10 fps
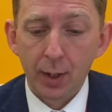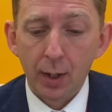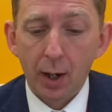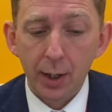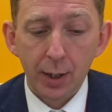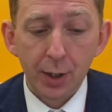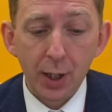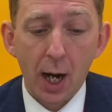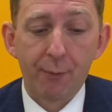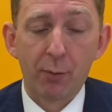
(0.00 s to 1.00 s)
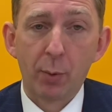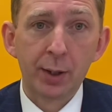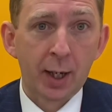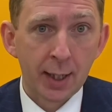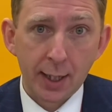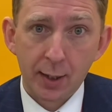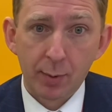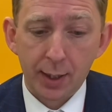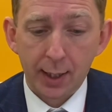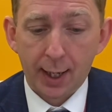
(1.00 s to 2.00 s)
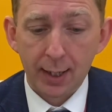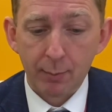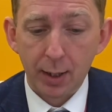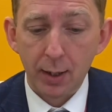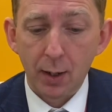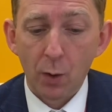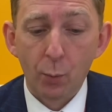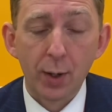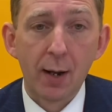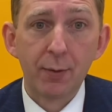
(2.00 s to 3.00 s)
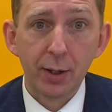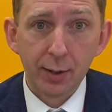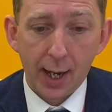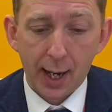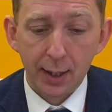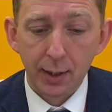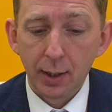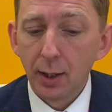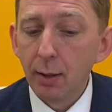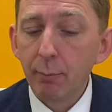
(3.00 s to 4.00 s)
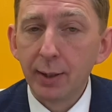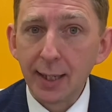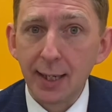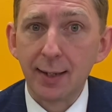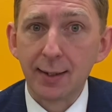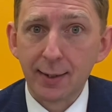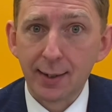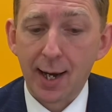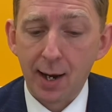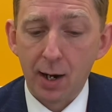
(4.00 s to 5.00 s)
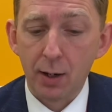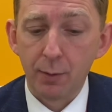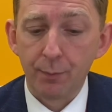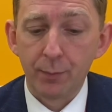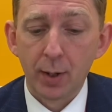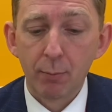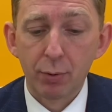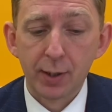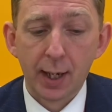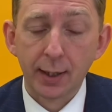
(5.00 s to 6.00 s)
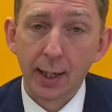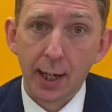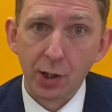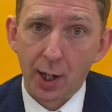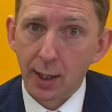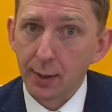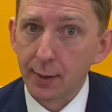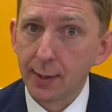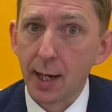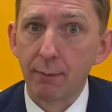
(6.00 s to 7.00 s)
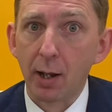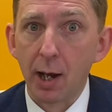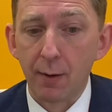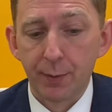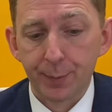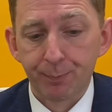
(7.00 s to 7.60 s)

I urge everyone connected with the Academy, wherever you can, please stay at home, protect the NHS and save lives.